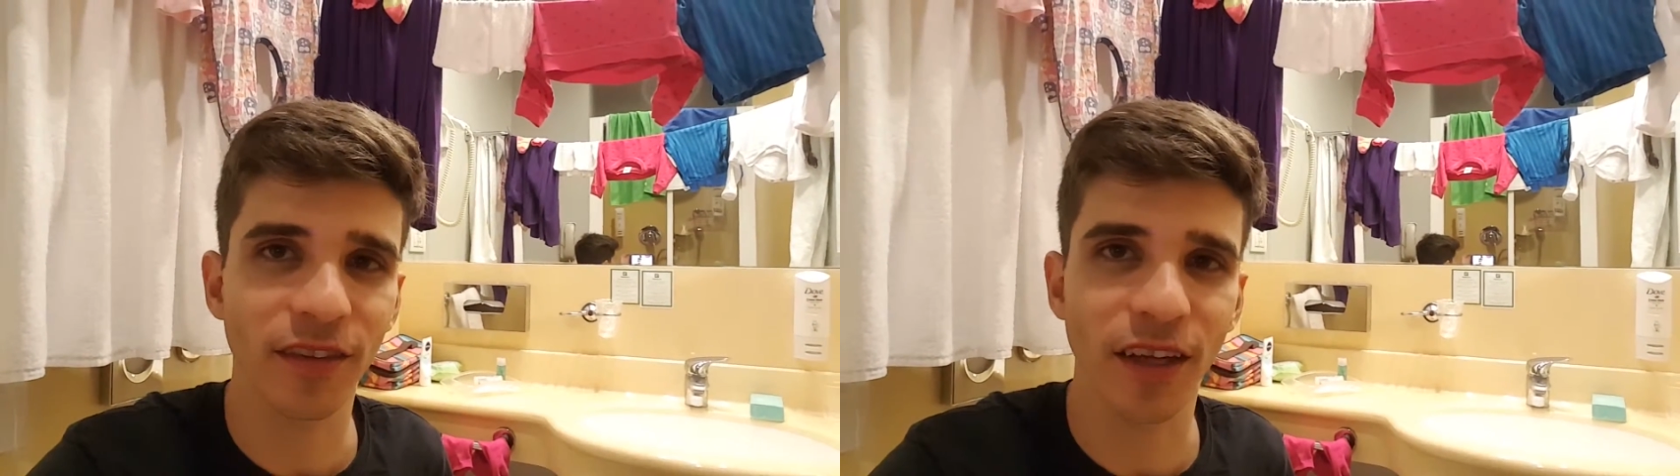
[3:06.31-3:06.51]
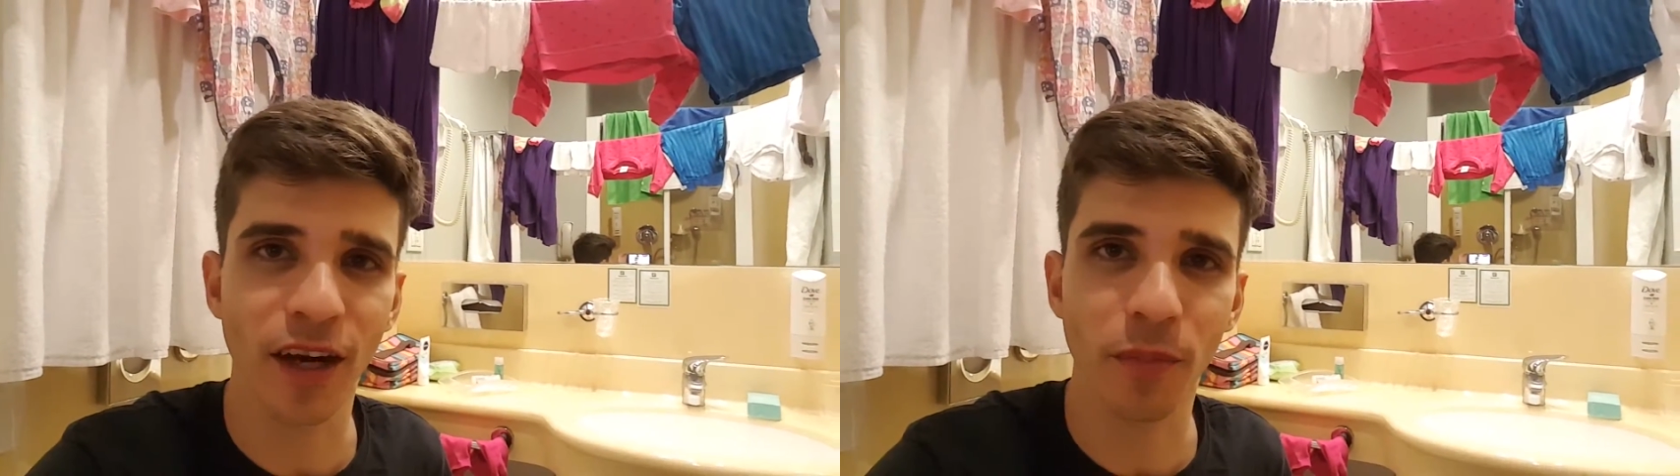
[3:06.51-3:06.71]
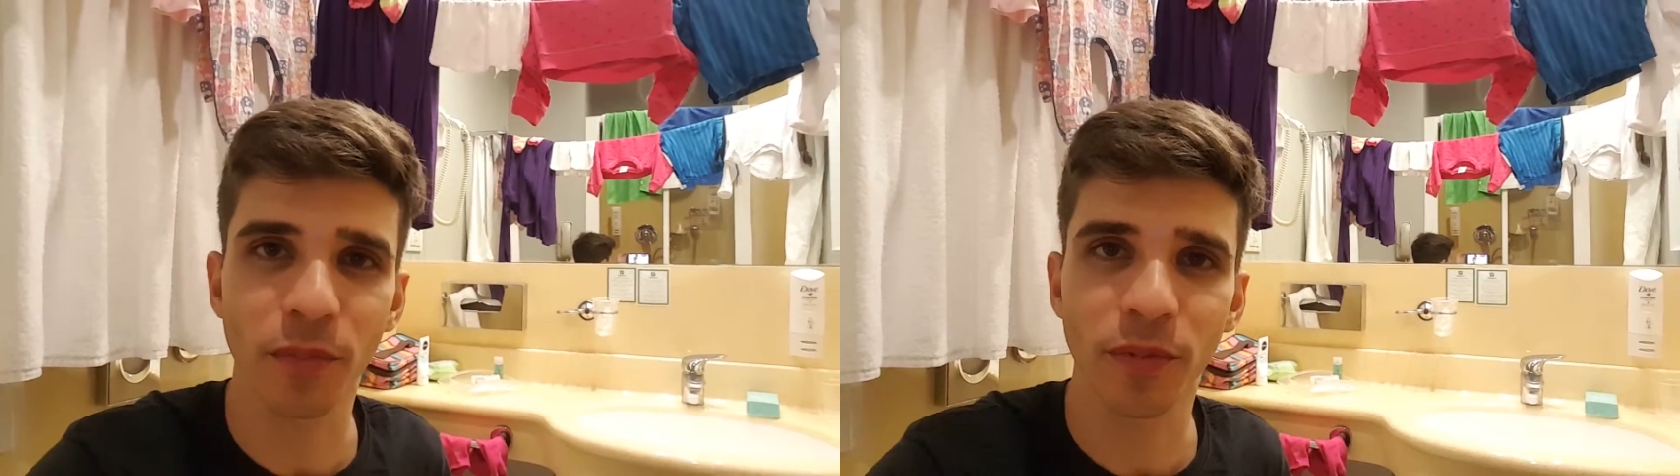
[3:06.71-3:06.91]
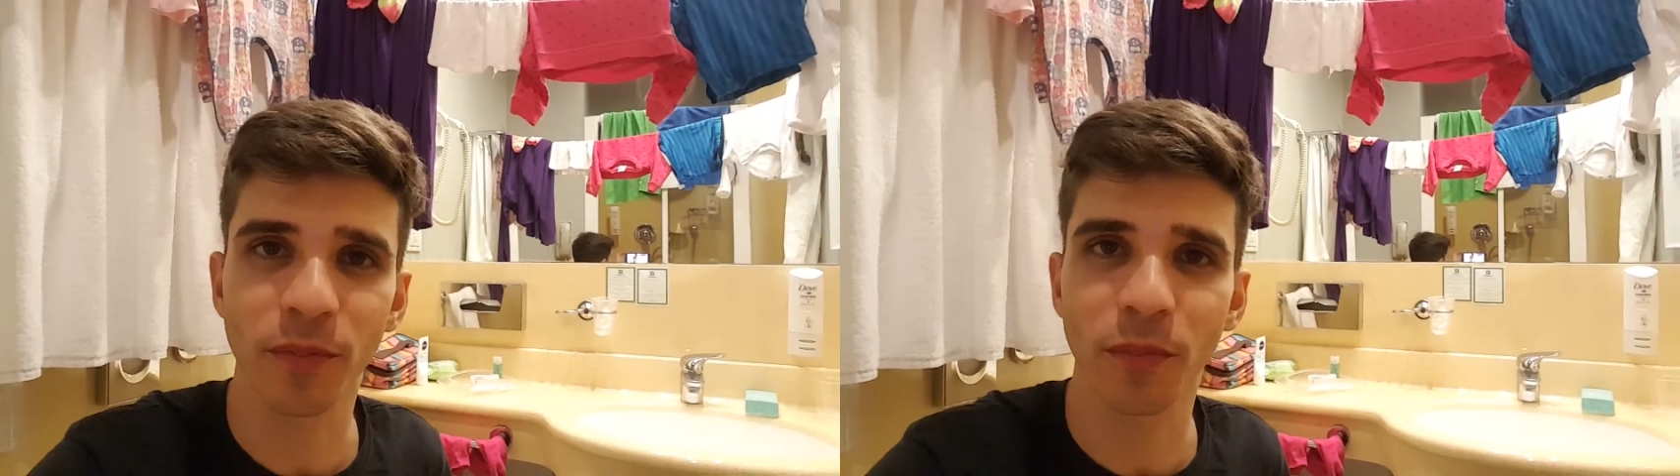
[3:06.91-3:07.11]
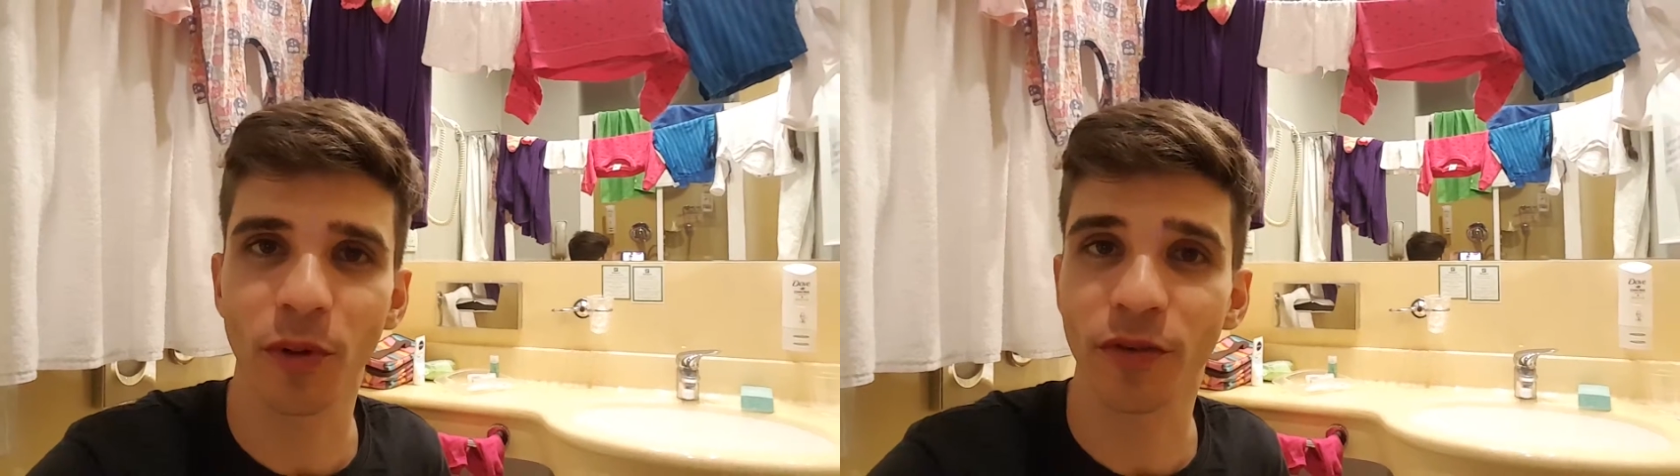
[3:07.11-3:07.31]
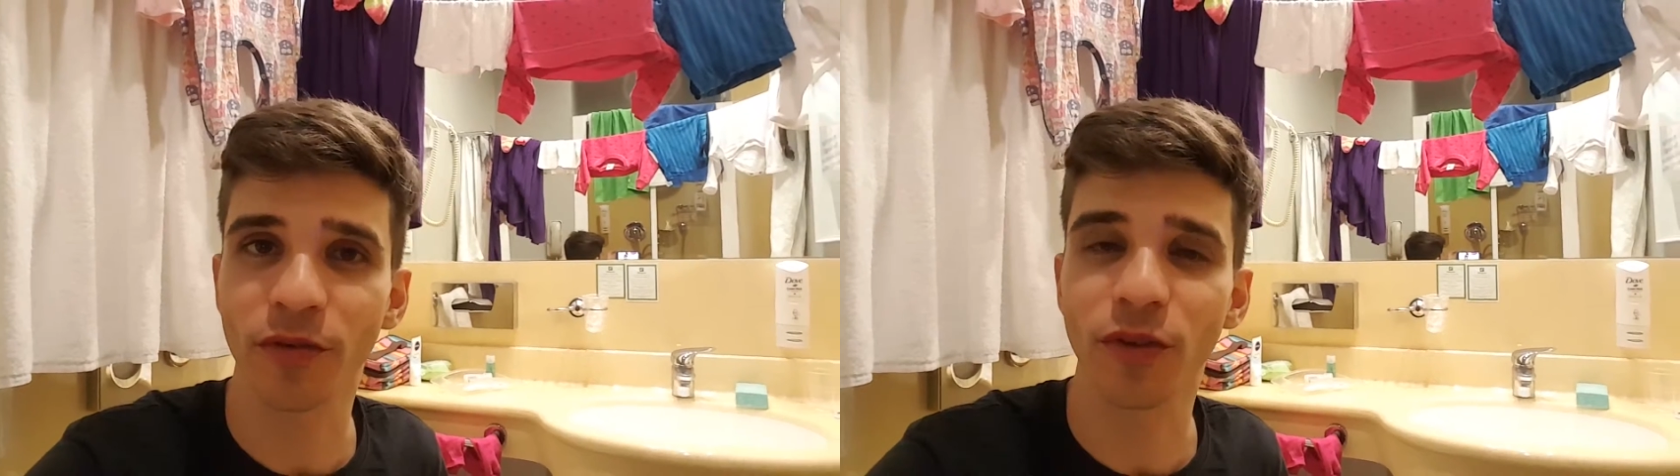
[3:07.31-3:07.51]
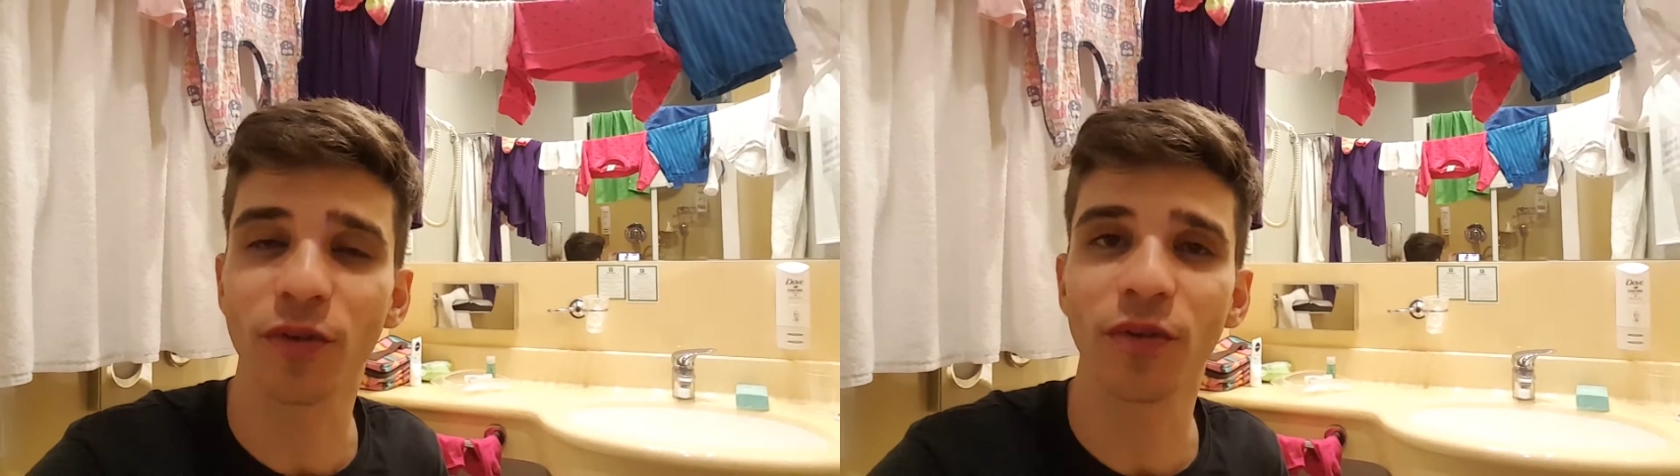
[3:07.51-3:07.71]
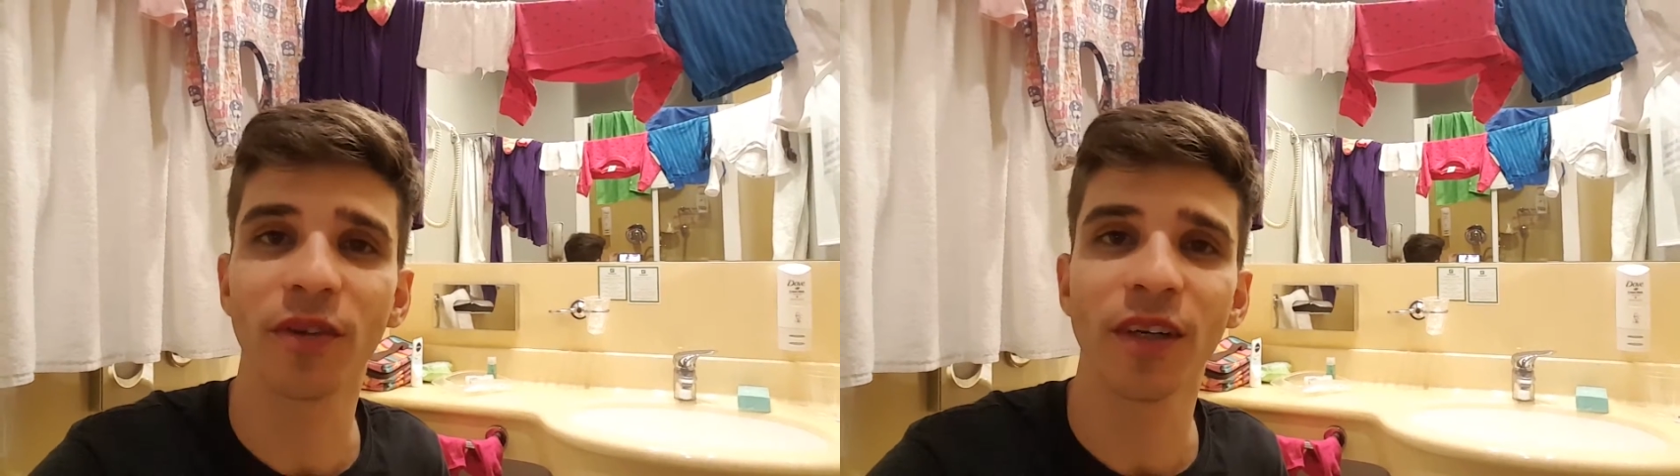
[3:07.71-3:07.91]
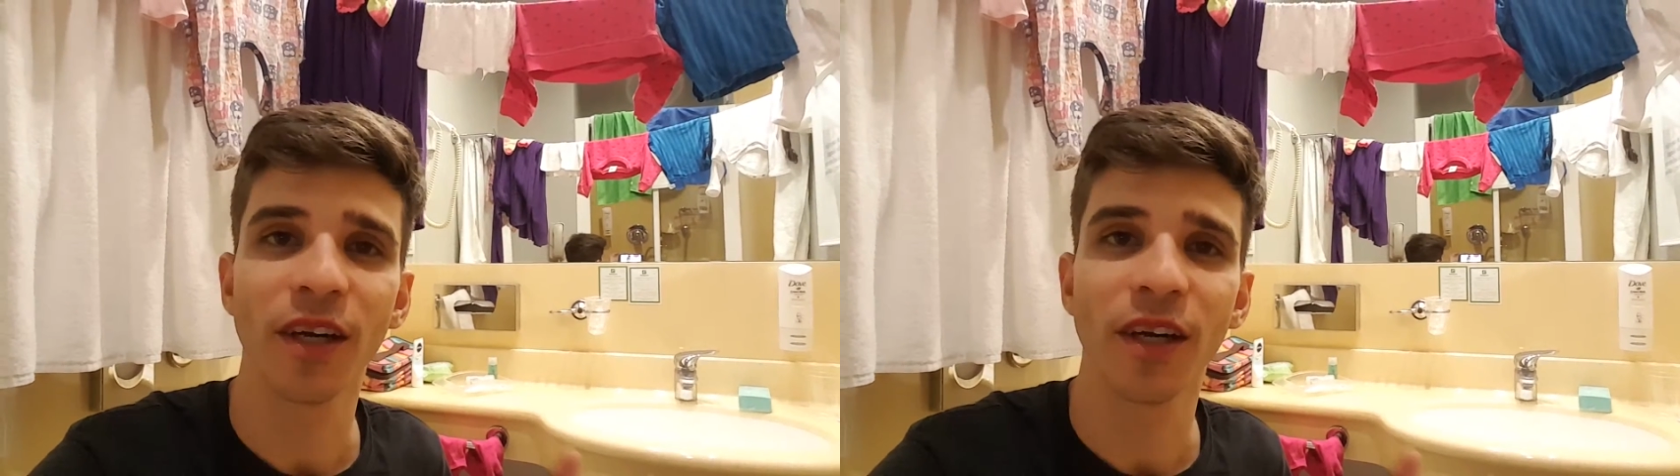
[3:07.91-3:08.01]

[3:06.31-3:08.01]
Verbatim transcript: setup point of view